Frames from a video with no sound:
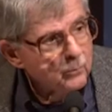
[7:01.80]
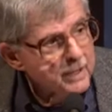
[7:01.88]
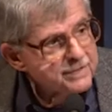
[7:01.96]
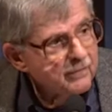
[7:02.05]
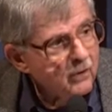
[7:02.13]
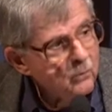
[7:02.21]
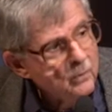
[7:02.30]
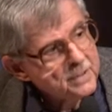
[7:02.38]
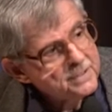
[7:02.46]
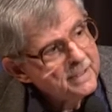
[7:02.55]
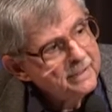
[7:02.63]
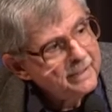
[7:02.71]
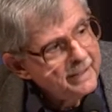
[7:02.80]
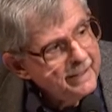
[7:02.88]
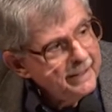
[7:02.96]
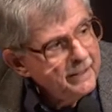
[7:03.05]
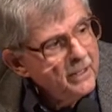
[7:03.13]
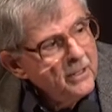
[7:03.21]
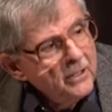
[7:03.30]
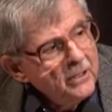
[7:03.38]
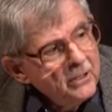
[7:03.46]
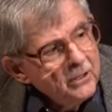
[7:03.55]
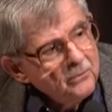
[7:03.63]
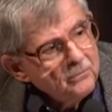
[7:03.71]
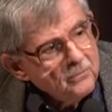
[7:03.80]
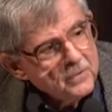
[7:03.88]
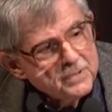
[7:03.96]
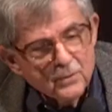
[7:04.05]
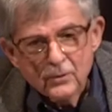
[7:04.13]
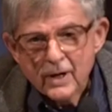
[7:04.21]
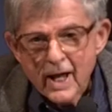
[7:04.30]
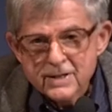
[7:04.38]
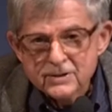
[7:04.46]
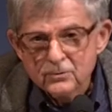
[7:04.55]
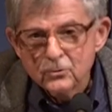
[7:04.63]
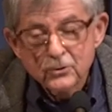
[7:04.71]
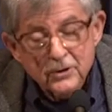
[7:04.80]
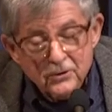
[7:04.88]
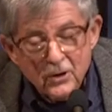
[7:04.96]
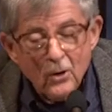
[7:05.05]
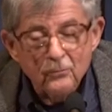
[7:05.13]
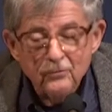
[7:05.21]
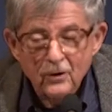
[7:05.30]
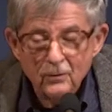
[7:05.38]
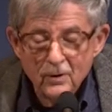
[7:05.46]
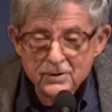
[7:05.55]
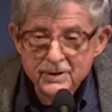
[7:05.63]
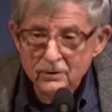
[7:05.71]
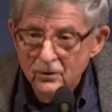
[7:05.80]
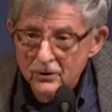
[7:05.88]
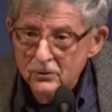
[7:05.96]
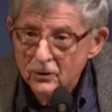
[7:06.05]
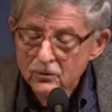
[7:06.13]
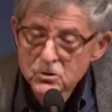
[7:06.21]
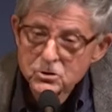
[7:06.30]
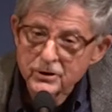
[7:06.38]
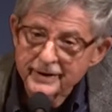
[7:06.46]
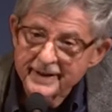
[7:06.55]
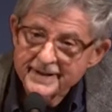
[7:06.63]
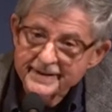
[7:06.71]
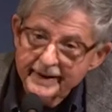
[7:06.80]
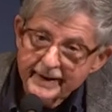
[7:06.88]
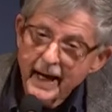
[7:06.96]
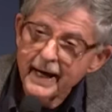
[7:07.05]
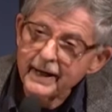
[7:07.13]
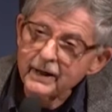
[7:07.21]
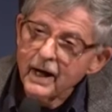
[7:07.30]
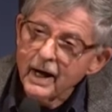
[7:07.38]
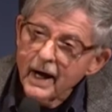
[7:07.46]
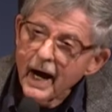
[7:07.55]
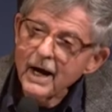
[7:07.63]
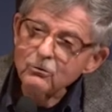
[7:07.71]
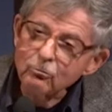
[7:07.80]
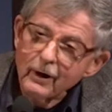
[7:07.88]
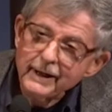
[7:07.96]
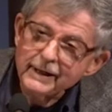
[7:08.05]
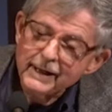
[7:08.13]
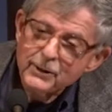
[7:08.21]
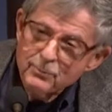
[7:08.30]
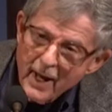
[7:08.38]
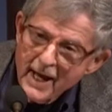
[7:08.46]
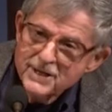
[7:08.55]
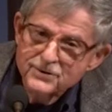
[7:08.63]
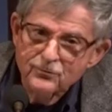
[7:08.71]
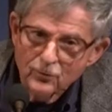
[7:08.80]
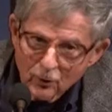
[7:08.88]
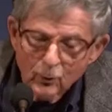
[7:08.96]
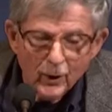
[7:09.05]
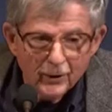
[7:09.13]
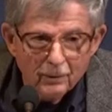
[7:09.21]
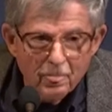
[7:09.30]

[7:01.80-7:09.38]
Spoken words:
Westphal once said that he, when someone asked him who didn't know him very well, said, are you a Christian? He said, I rightly pass for one.